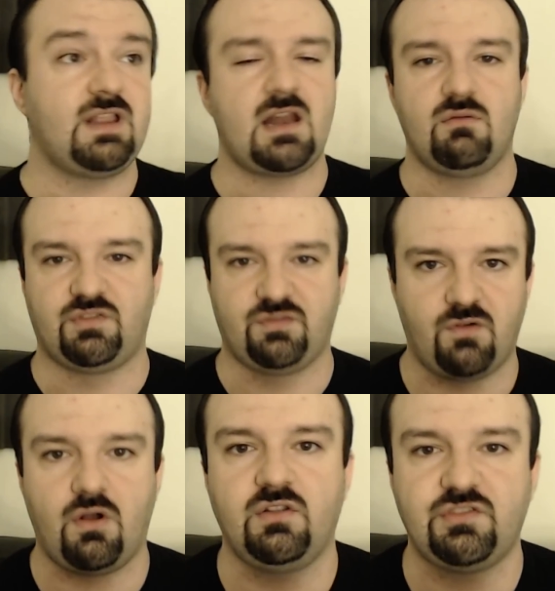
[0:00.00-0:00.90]
that it was
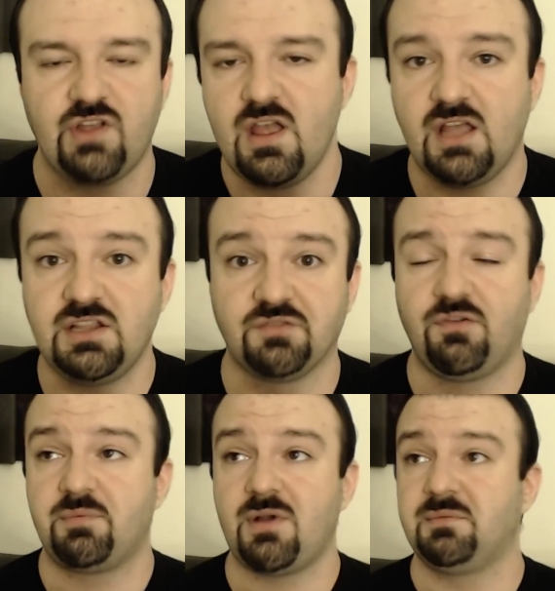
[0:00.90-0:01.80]
false, and
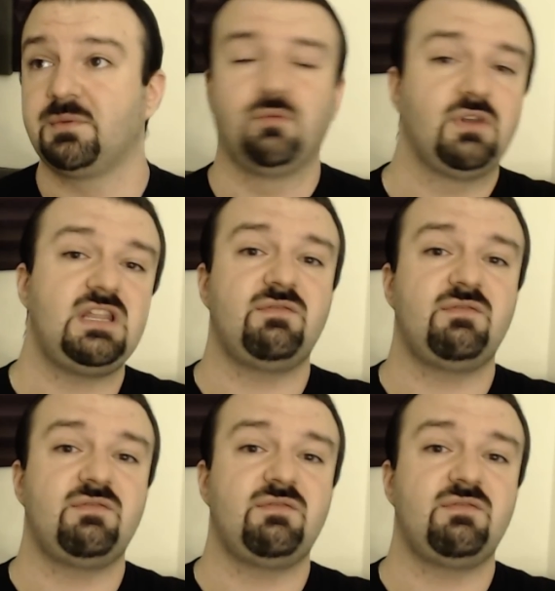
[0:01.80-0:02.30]
therefore I probably wouldn't